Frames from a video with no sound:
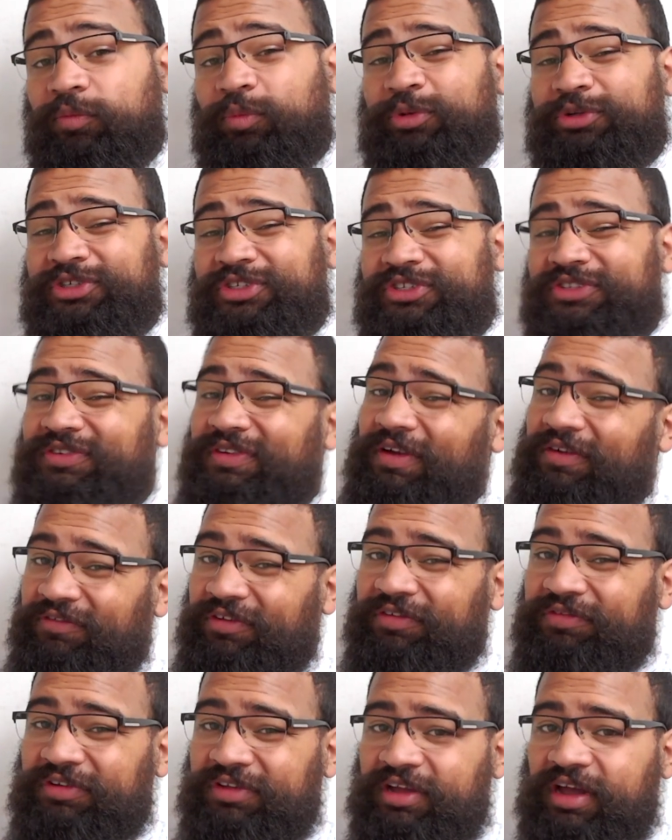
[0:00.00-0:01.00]
which is
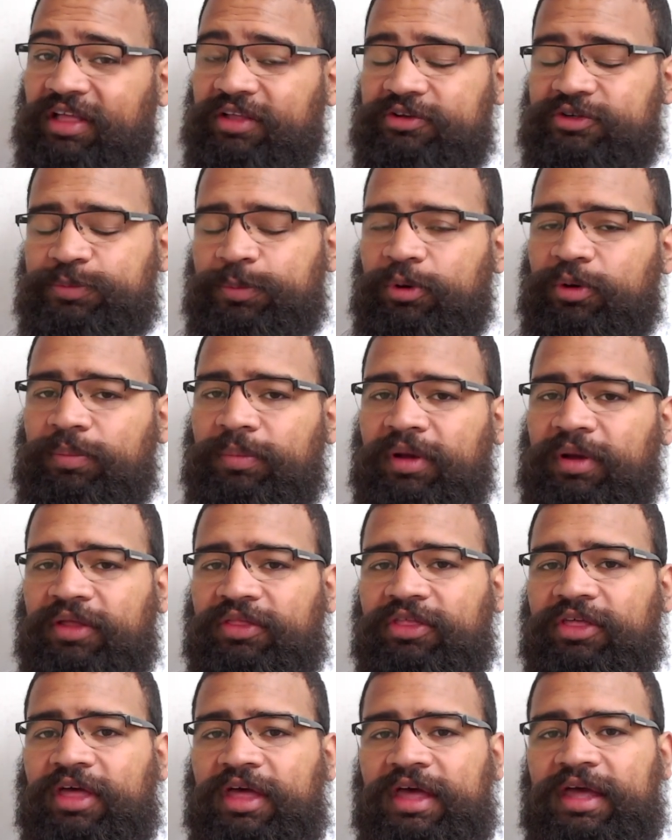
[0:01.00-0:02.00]
fifty dollars per
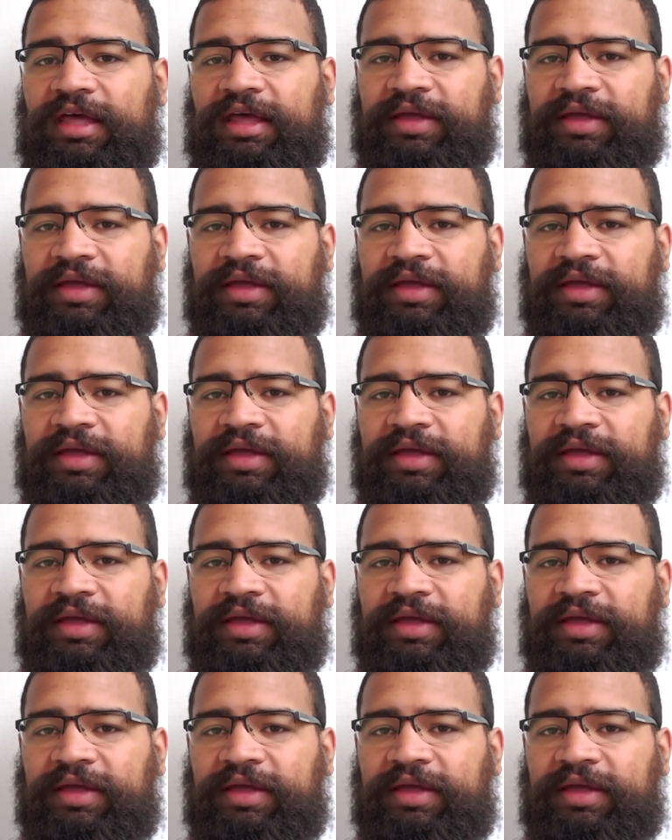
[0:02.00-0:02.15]
month,